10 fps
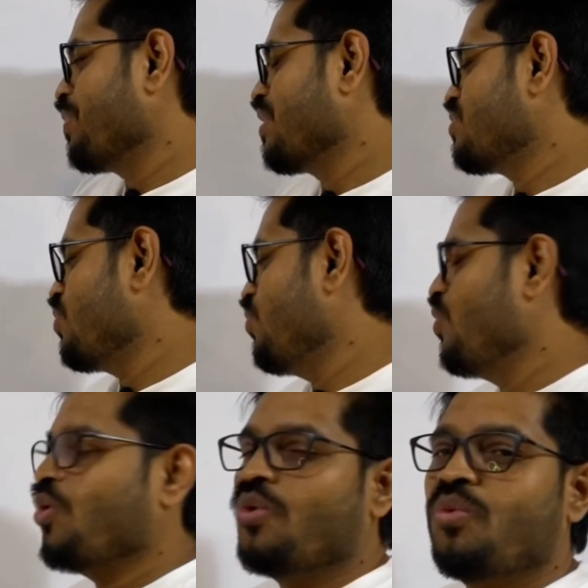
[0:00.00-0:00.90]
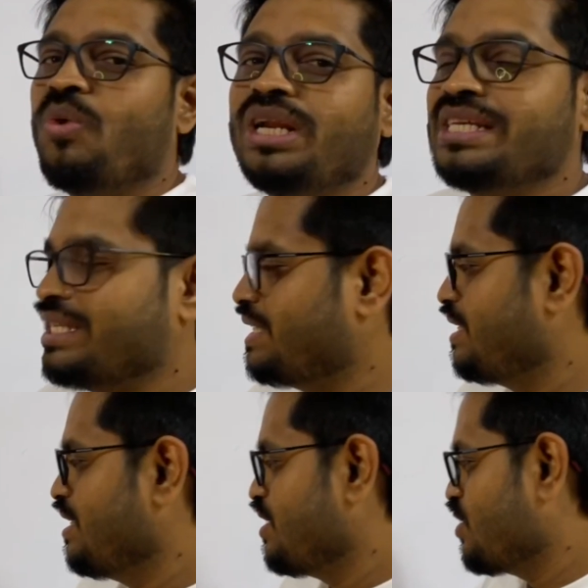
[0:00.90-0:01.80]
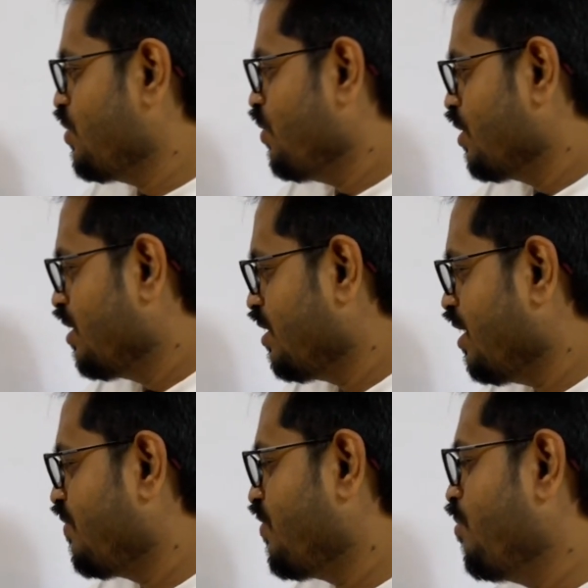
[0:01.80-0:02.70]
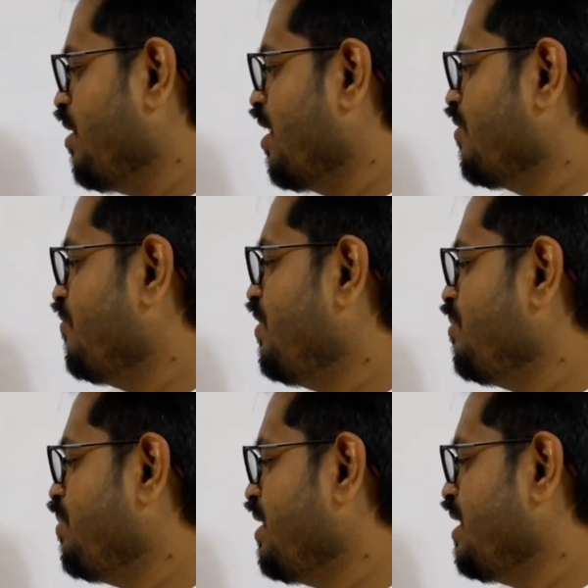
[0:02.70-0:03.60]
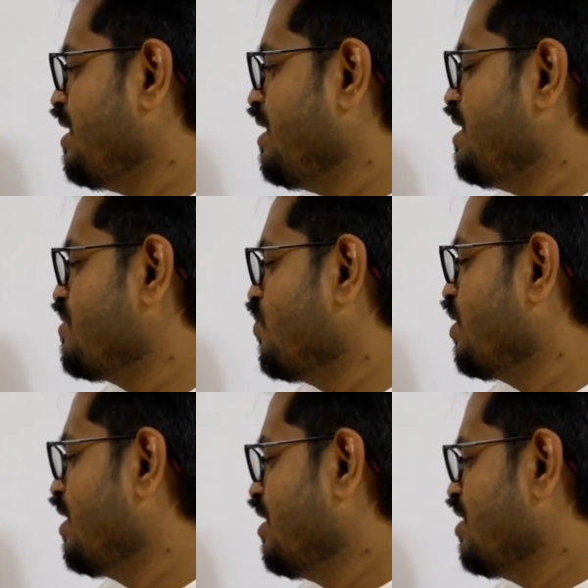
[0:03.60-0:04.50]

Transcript: So what is it? So the third formula, VP, is what?